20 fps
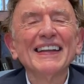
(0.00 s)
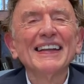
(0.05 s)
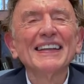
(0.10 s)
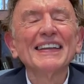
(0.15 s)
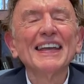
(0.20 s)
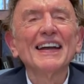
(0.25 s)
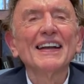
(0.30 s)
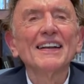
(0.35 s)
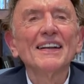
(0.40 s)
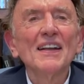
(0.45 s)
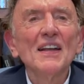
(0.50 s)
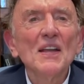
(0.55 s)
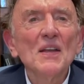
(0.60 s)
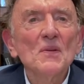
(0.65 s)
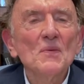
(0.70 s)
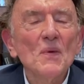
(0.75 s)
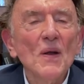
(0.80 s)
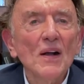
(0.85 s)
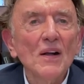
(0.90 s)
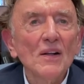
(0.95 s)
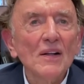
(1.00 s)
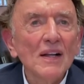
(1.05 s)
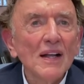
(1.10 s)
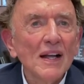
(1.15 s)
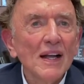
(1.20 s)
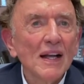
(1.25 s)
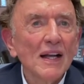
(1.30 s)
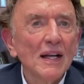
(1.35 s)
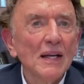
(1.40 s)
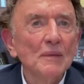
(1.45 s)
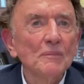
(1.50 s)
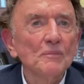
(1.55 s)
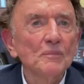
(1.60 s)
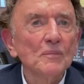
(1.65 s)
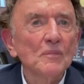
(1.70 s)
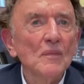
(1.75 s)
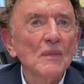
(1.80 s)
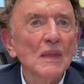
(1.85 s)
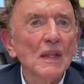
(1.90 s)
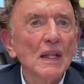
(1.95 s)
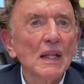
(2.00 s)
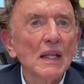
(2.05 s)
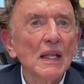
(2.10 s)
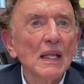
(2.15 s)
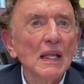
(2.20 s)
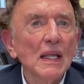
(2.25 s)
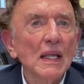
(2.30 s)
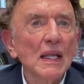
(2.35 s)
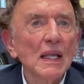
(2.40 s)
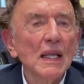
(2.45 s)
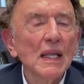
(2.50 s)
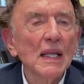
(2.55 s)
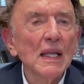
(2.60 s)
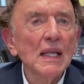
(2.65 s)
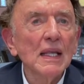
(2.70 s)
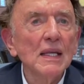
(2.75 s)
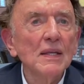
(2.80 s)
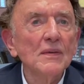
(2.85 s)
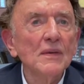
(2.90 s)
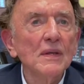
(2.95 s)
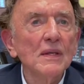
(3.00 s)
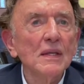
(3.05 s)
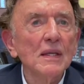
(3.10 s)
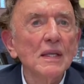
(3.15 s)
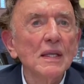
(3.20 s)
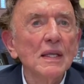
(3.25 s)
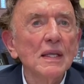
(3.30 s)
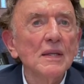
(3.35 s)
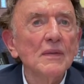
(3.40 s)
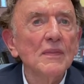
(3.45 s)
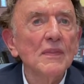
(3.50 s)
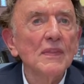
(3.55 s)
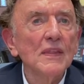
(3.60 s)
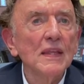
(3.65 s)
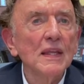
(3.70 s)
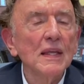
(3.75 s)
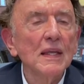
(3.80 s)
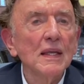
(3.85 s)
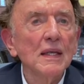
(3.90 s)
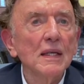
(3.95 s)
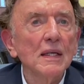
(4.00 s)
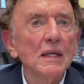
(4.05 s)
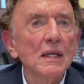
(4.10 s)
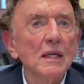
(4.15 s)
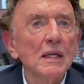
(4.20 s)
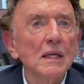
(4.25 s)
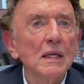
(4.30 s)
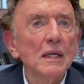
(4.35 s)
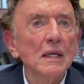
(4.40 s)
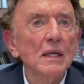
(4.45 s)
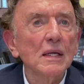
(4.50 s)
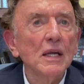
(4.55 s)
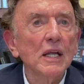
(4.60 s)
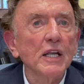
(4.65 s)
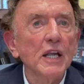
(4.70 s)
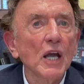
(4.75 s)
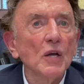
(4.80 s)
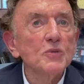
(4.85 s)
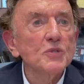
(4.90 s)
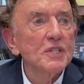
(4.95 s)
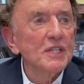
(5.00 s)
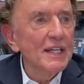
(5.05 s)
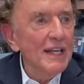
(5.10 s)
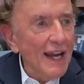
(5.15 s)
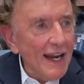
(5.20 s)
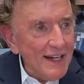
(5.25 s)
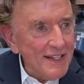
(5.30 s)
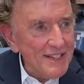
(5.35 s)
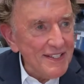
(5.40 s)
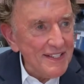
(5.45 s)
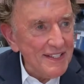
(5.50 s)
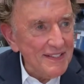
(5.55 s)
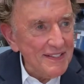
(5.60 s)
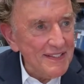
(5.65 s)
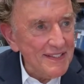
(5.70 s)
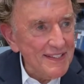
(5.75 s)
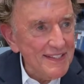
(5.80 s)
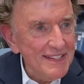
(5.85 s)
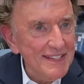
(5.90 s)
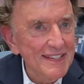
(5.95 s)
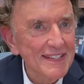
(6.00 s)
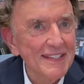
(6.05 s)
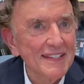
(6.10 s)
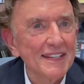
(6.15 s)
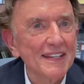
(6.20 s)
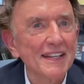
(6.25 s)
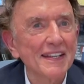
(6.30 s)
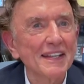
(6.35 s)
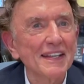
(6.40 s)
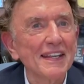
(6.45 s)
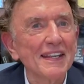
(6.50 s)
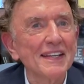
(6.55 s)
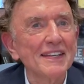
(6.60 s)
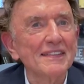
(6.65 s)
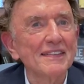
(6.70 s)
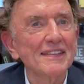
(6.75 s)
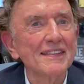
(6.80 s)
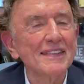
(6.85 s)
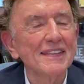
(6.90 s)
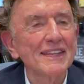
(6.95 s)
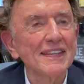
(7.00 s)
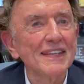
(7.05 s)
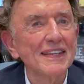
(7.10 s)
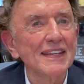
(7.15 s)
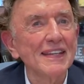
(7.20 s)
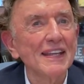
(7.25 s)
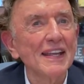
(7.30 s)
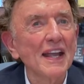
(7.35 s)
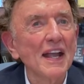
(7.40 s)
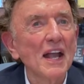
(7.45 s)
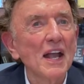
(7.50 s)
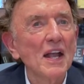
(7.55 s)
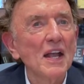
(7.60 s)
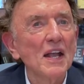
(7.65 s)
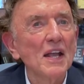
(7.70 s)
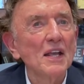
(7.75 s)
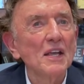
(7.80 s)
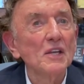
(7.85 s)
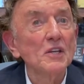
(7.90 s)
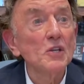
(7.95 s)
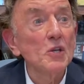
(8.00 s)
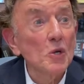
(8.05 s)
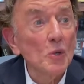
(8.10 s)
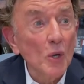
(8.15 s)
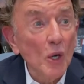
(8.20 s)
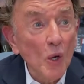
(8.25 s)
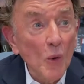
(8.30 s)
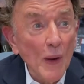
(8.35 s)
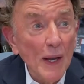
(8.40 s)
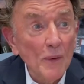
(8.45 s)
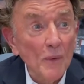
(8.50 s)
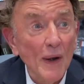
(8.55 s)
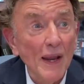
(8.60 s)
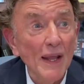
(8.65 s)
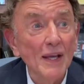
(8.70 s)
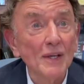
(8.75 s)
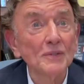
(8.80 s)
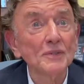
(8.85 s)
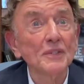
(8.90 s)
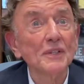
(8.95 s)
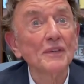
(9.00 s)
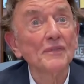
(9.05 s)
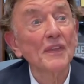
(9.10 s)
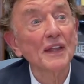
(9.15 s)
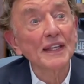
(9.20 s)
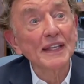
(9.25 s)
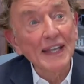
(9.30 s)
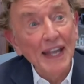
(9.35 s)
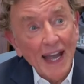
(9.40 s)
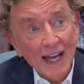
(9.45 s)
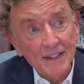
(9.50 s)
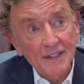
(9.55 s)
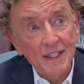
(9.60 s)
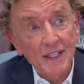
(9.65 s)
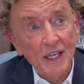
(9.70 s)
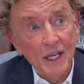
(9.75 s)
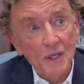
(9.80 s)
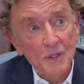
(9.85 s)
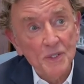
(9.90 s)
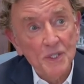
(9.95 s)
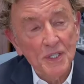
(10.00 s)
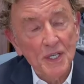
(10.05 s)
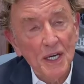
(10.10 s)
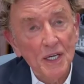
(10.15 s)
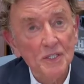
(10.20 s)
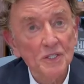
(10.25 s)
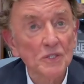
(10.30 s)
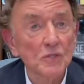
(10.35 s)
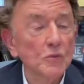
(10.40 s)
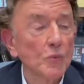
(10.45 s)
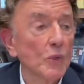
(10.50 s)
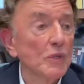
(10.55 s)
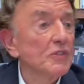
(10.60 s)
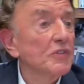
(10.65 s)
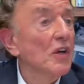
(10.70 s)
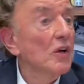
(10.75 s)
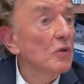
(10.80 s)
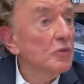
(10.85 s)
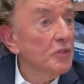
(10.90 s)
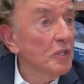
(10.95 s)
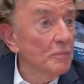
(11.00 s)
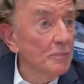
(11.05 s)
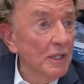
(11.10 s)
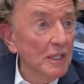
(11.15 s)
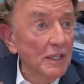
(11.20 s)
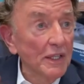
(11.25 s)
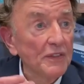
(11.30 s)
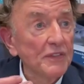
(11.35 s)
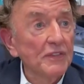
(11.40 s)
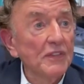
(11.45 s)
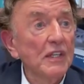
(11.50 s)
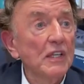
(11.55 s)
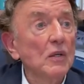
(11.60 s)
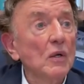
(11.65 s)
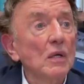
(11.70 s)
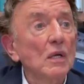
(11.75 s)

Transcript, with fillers: Yeah, well, um, in in the negotiations uh, in the Uruguay round of the GATT negotiations, which ultimately seek,